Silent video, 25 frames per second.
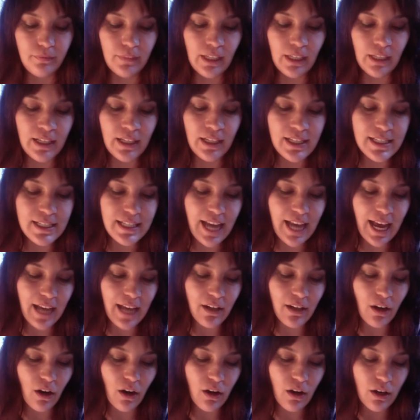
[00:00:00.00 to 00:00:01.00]
is
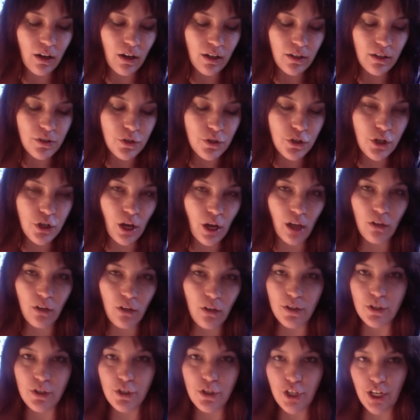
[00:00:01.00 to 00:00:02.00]
that our
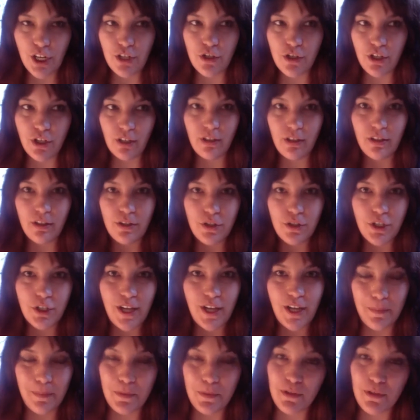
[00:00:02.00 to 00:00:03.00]
chakras changing their
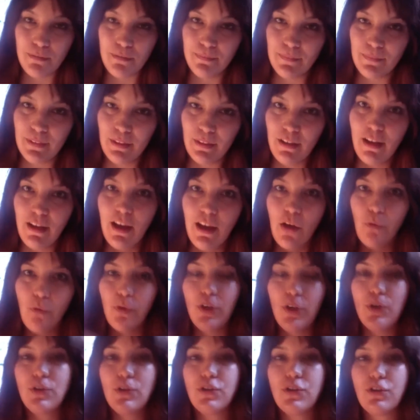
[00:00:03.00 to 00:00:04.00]
shapes we
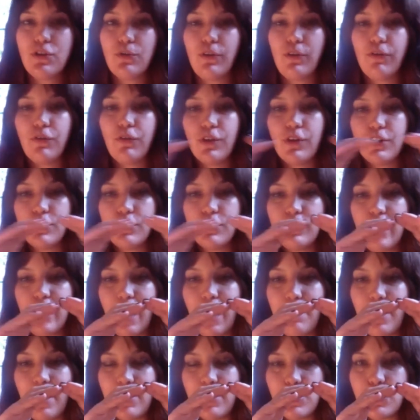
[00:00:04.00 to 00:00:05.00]
used to refer to
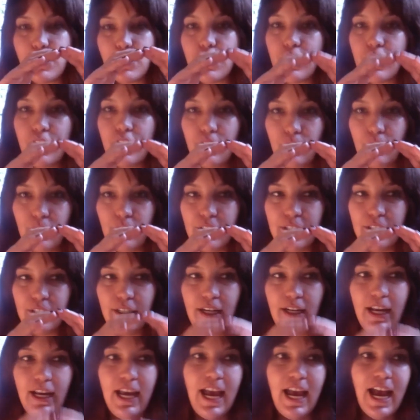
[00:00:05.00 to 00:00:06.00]
them as circular.
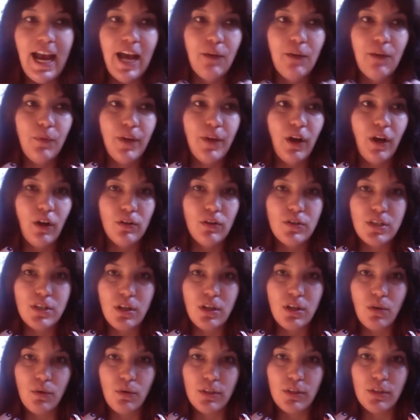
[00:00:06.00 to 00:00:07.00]
And we
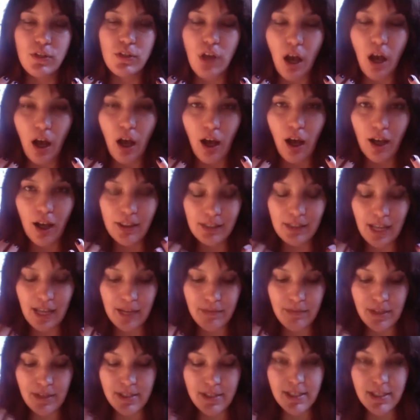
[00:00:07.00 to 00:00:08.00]
also were taught
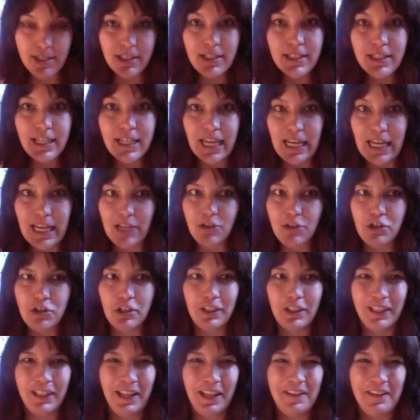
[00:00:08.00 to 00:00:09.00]
and still teach in
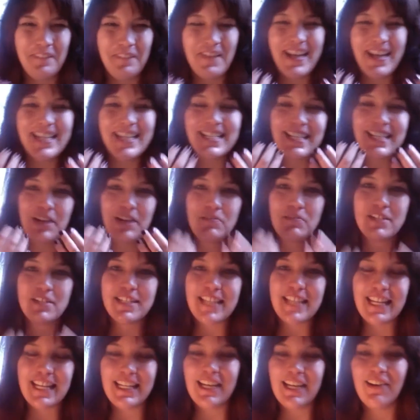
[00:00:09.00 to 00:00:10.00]
a lot of ways that we're
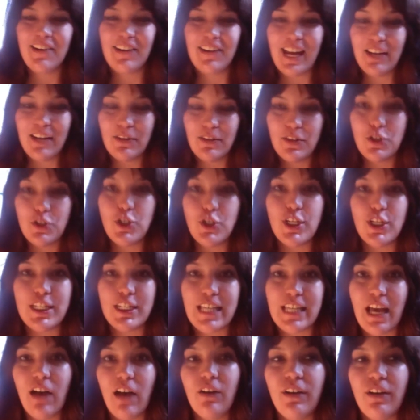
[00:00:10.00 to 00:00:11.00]
sending our energy
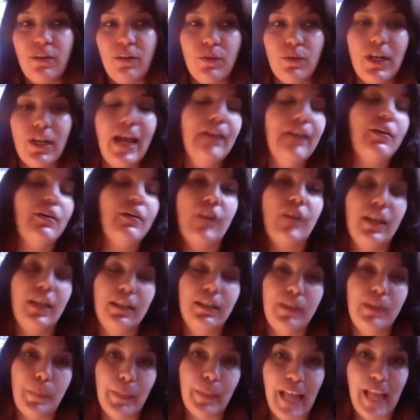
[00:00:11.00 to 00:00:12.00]
down and we're anchoring in
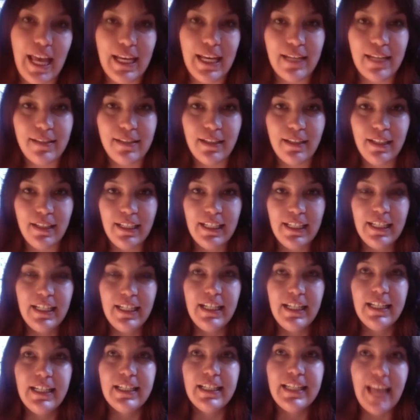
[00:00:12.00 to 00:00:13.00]
the planet.
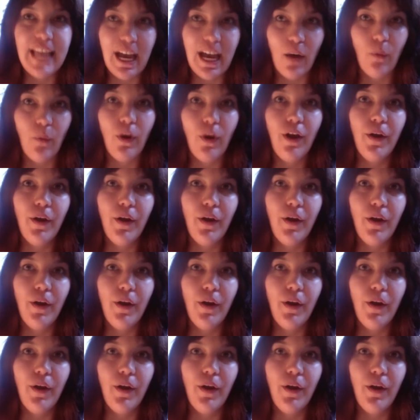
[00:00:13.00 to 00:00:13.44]
Now,